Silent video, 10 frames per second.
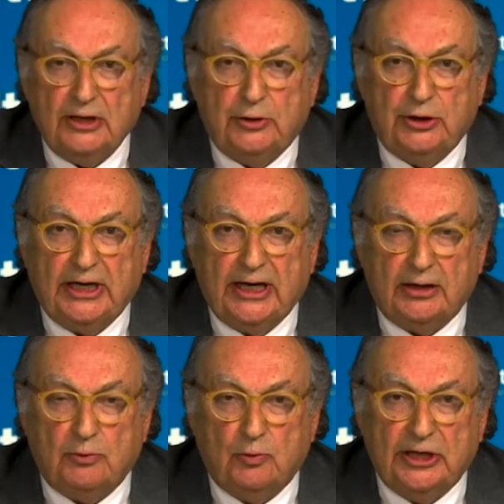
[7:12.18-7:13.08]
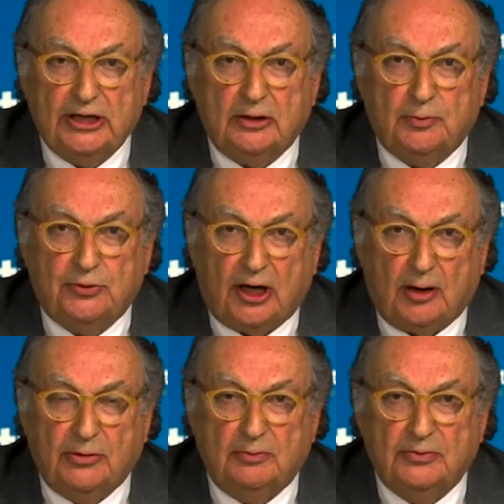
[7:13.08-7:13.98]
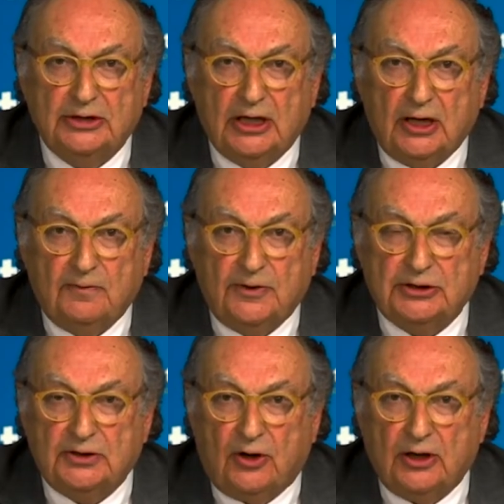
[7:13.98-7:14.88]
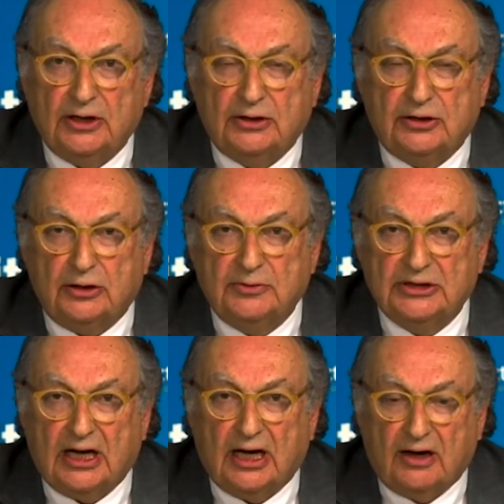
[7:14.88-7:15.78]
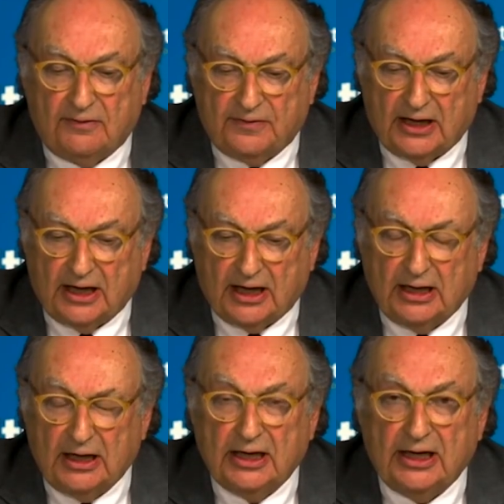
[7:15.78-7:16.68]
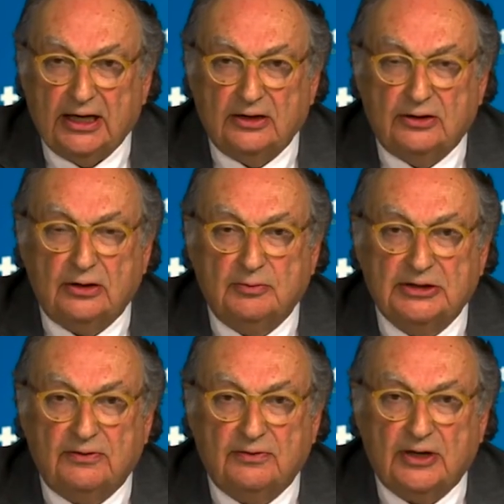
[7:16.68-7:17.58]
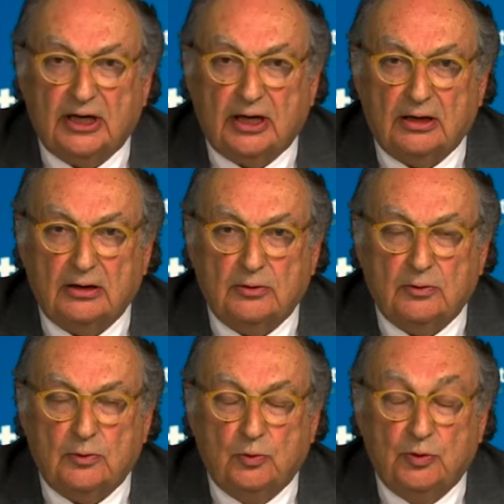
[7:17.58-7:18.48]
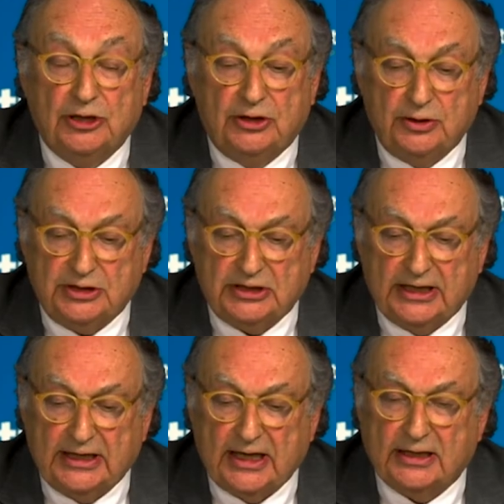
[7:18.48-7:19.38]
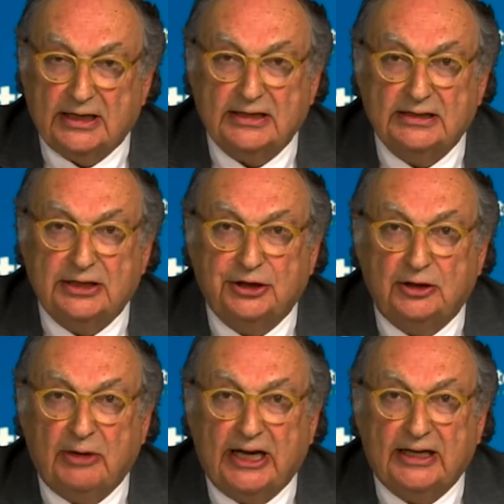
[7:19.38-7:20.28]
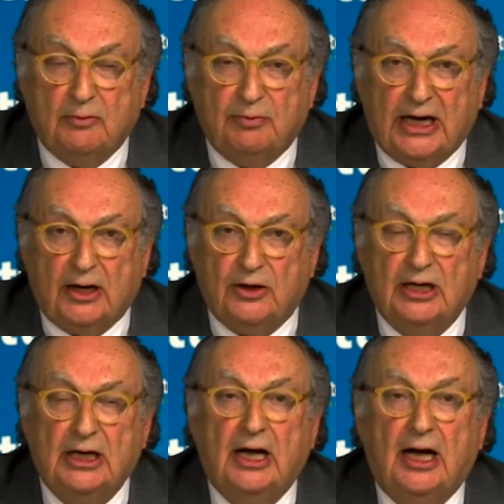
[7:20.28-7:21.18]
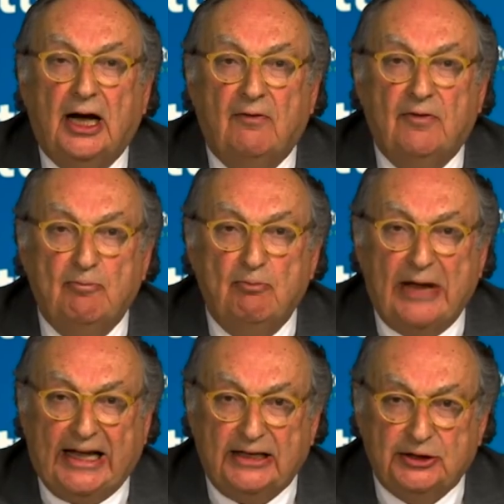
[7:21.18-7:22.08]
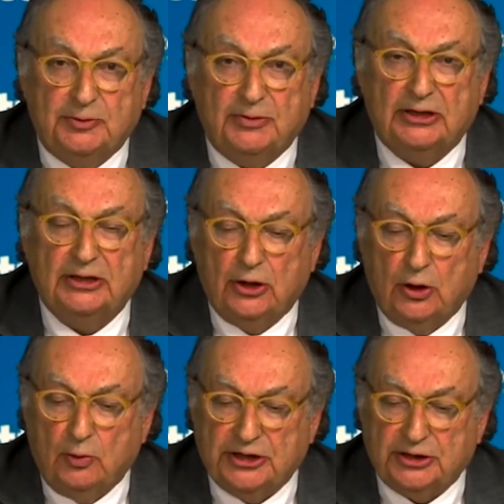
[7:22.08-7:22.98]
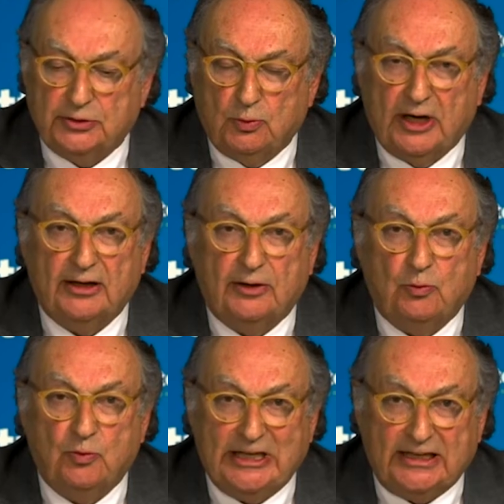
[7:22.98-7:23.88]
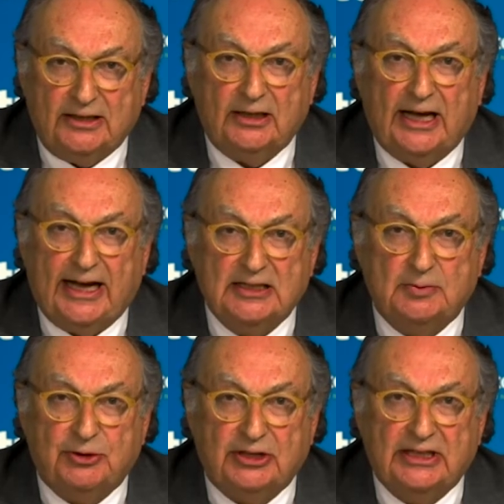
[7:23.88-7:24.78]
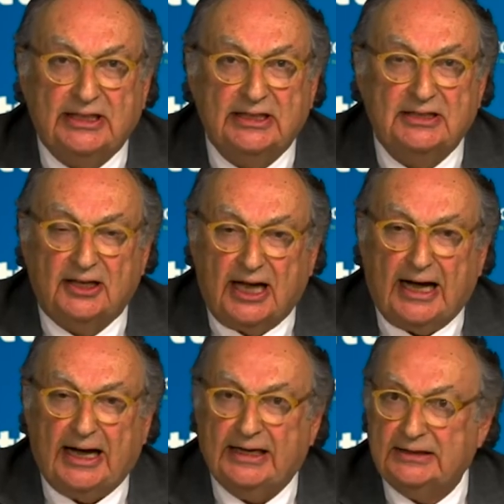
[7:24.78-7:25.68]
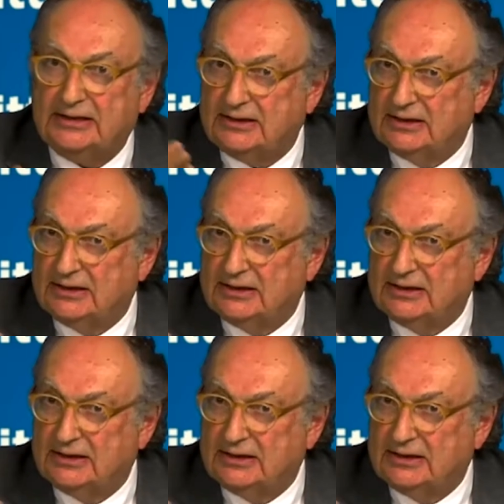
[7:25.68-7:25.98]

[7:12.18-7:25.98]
create real problems, first of all, in terms of in terms of uh, reducing the decision making power of management, which is where the real expertise lies.